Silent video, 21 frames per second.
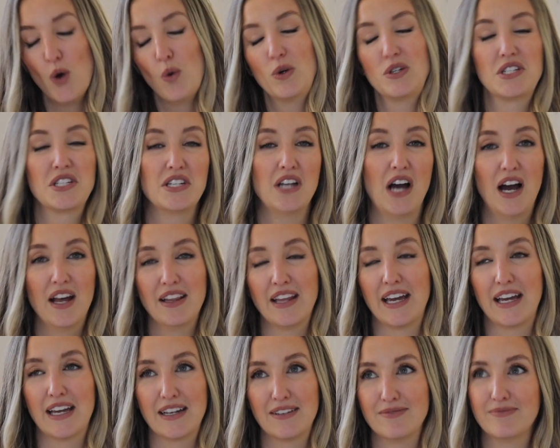which is not
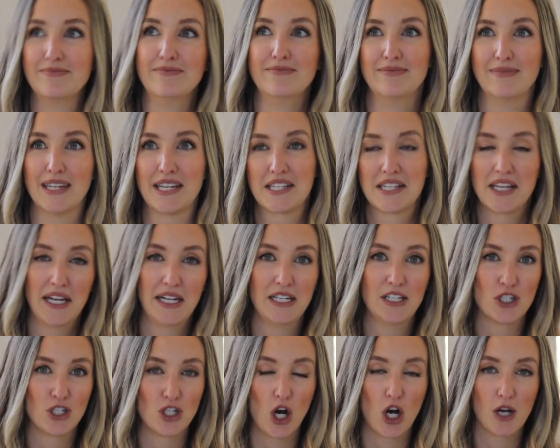like
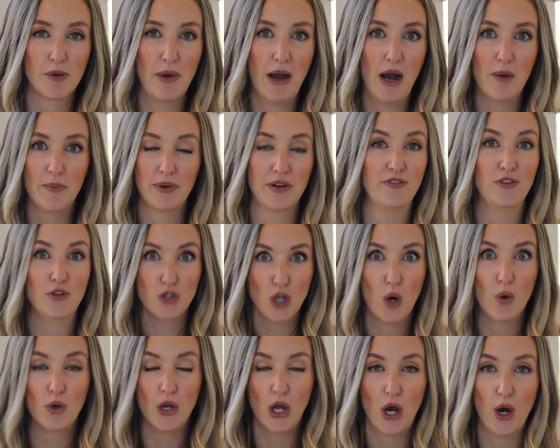exciting to talk about, but if you
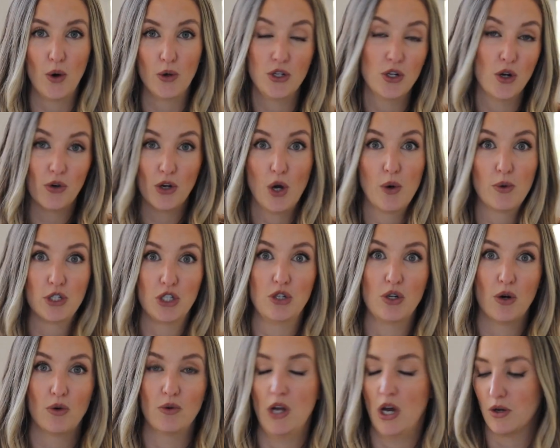don't know, you don't know what you
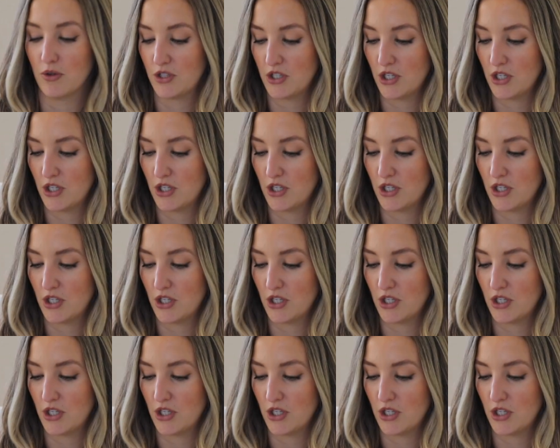don't know.